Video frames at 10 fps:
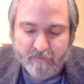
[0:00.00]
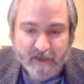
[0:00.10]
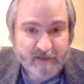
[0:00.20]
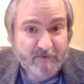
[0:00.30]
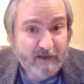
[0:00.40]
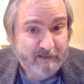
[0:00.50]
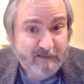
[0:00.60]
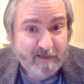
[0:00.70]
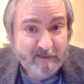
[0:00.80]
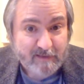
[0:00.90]
As
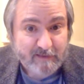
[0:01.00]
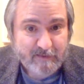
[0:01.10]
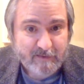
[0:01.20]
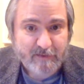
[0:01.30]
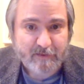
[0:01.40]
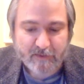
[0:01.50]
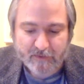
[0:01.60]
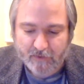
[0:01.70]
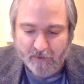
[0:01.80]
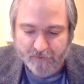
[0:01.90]
fascinating as this is, it
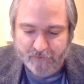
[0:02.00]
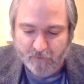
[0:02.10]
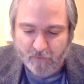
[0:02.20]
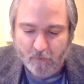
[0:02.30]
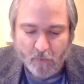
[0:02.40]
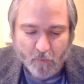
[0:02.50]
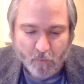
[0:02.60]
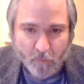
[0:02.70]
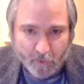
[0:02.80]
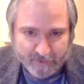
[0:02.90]
is also
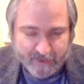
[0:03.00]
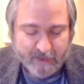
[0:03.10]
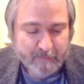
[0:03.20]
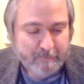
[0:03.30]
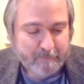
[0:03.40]
worrying.